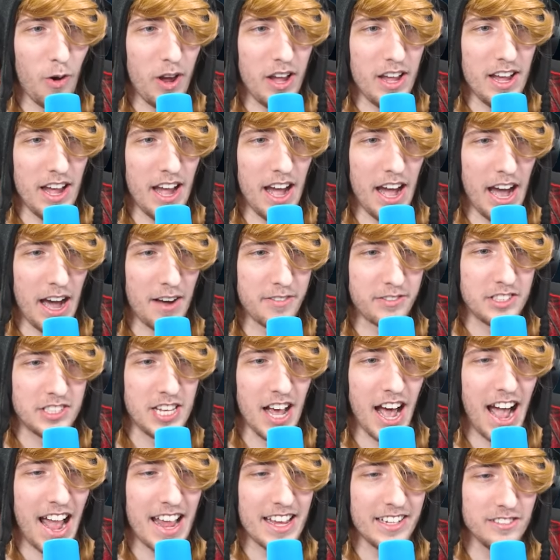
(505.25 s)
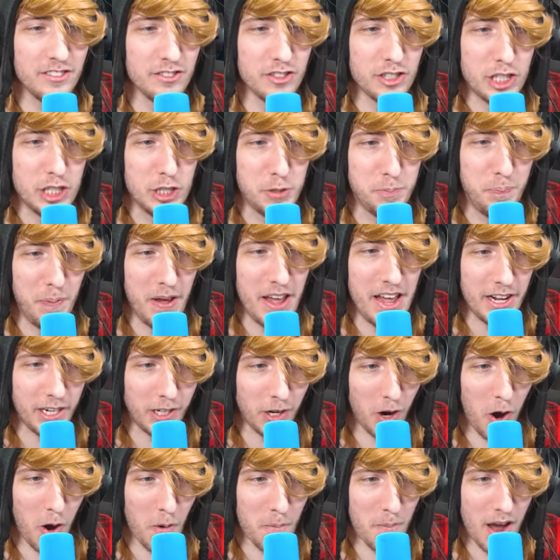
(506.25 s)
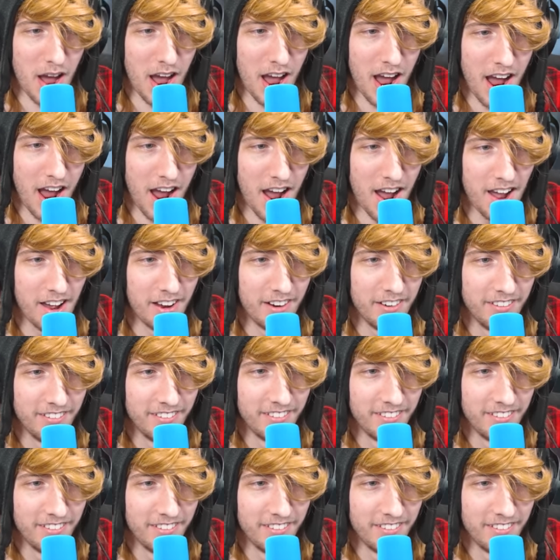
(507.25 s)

we have Titan Speakerman.